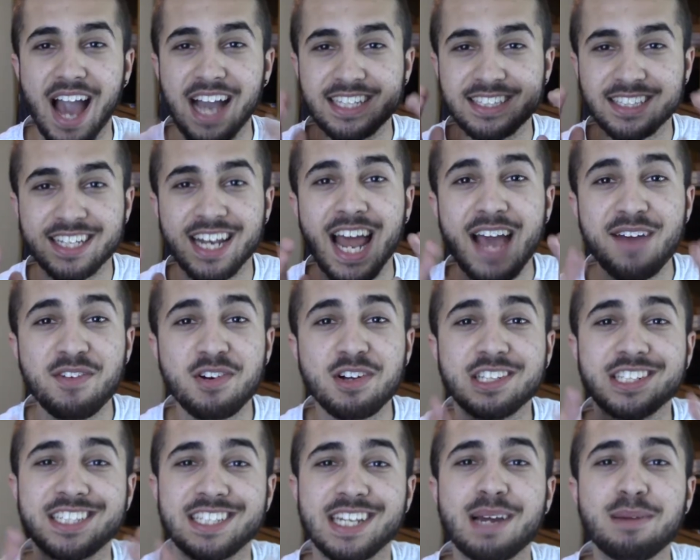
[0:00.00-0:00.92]
I still have her
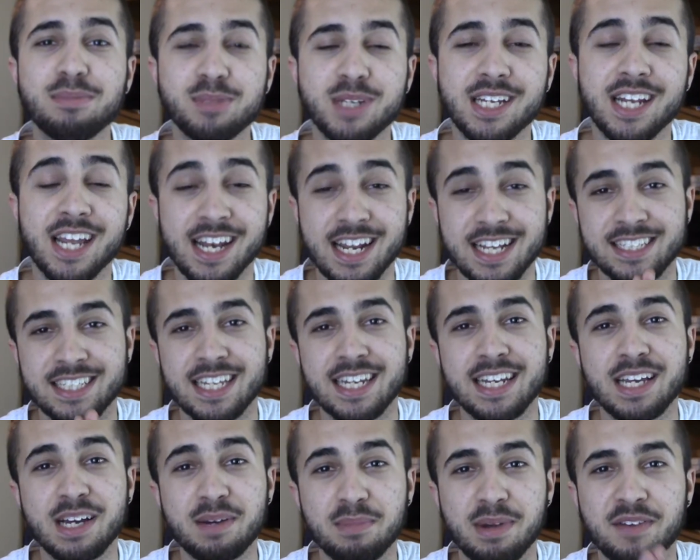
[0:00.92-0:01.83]
on Snapchat and I
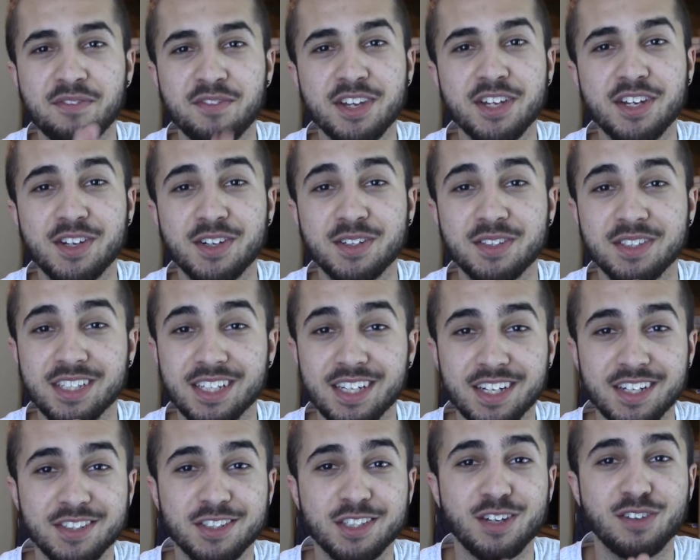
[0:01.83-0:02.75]
send her my videos,
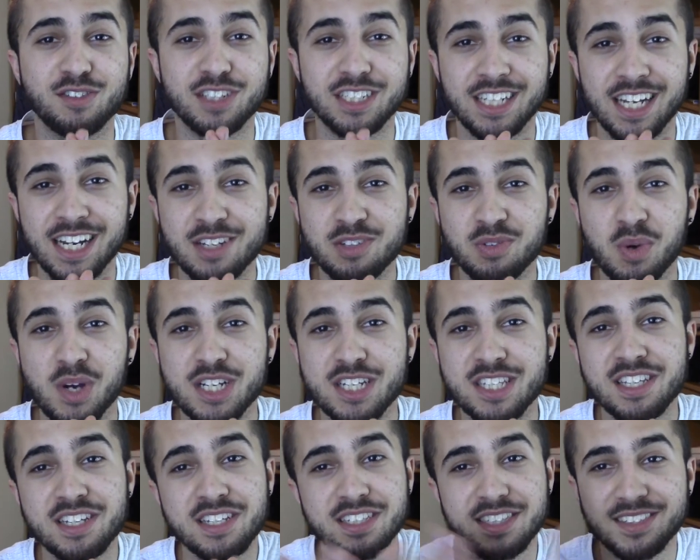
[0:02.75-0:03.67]
so if she does
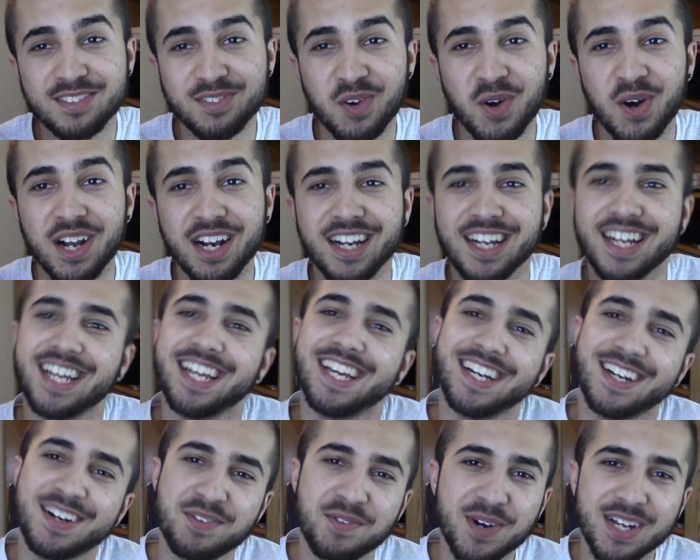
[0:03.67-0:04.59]
watch this, or
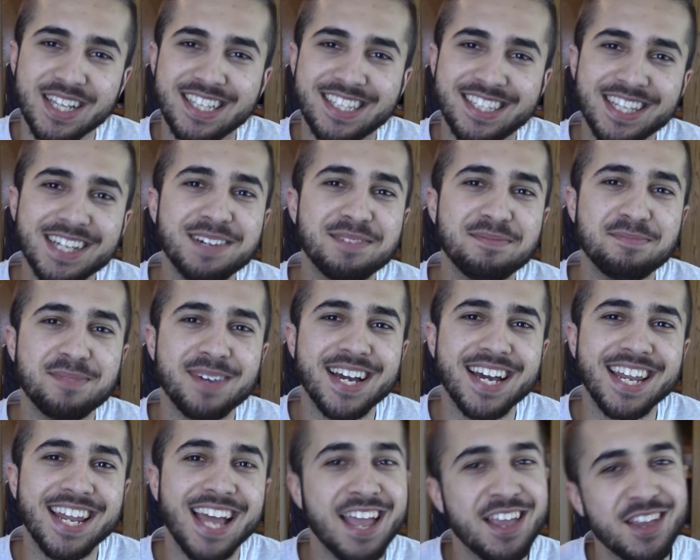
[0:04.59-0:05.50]
what's up
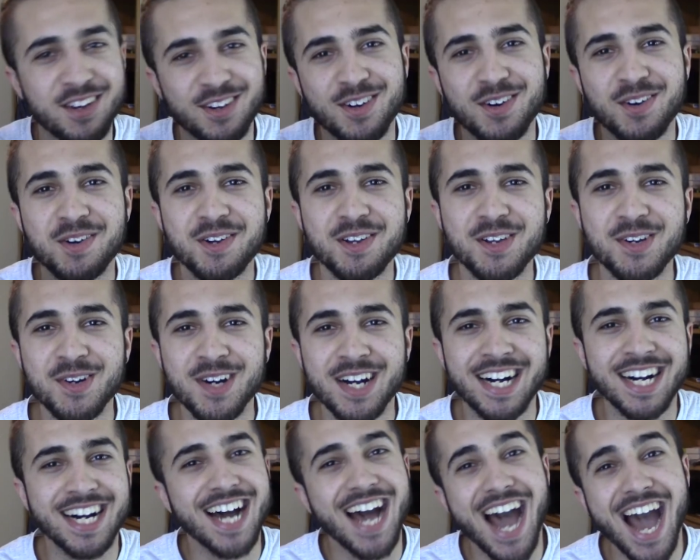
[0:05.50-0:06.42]
man, and you know who you
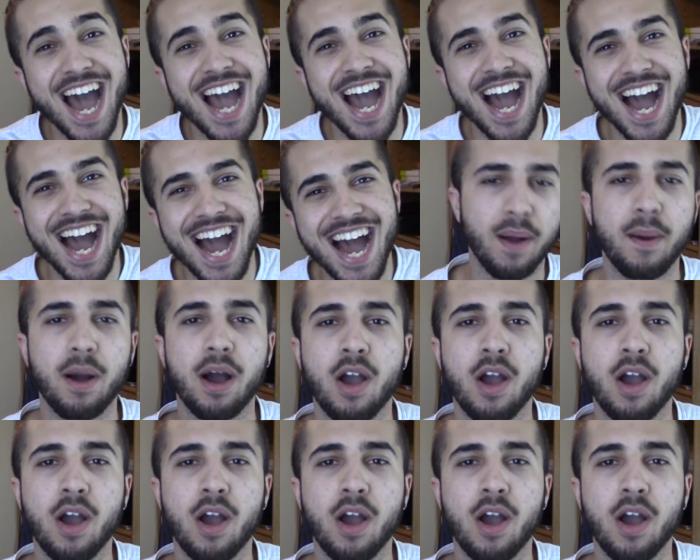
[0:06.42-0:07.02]
are, haha!